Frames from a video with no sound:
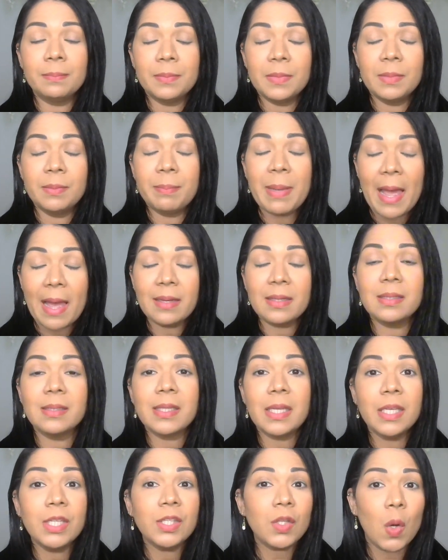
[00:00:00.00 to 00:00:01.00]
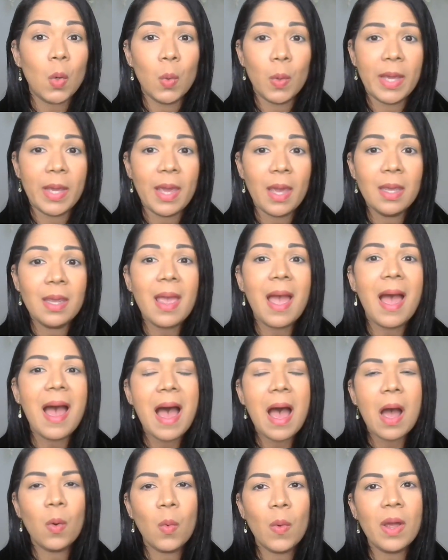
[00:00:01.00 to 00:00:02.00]
balance is okay.
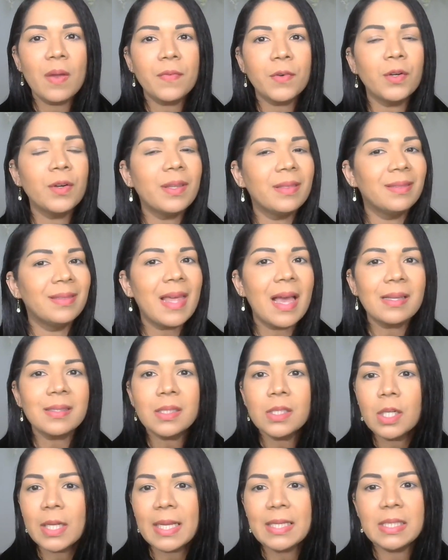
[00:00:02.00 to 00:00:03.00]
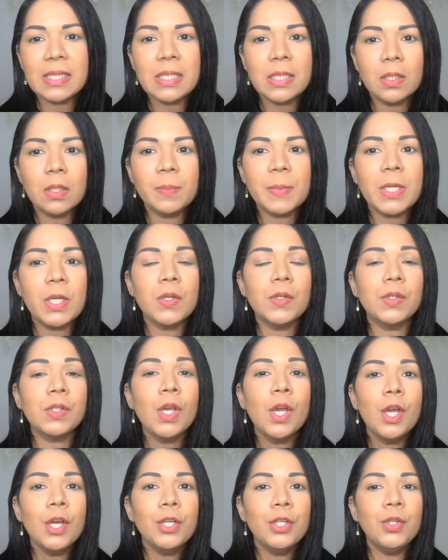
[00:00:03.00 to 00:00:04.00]
However, that's not ideal because
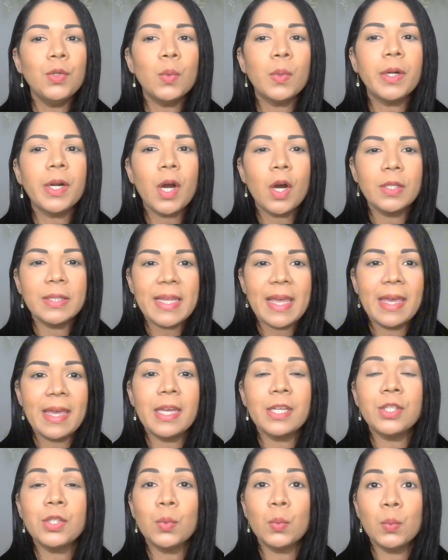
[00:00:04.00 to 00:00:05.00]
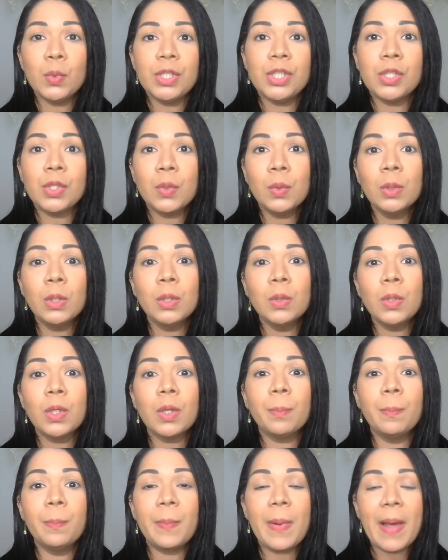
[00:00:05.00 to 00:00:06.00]
you are on the edge, which could
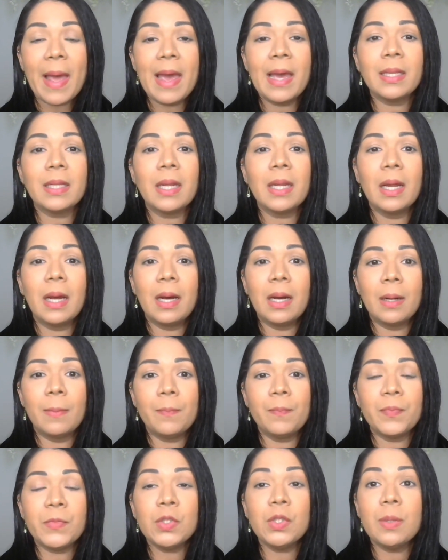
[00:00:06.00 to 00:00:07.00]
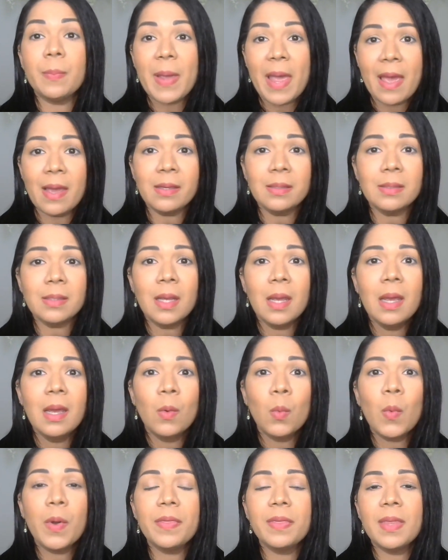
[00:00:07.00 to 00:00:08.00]
look bad to the banks
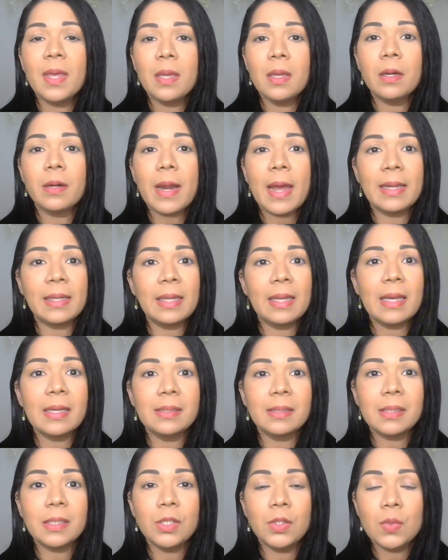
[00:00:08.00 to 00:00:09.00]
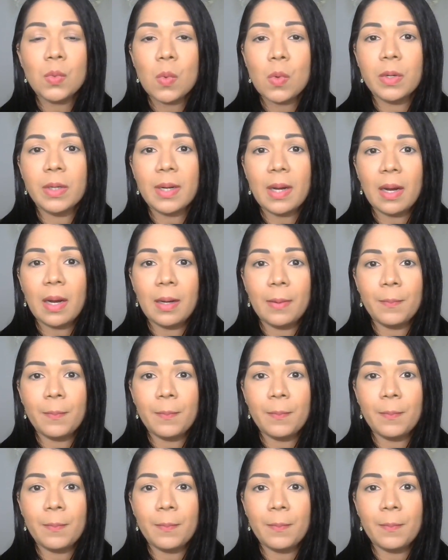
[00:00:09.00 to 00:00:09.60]
when they are analyzing your